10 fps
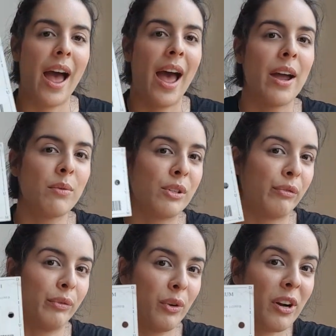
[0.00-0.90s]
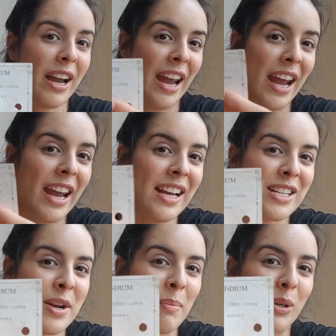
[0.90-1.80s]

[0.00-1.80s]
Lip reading: I was floor A, number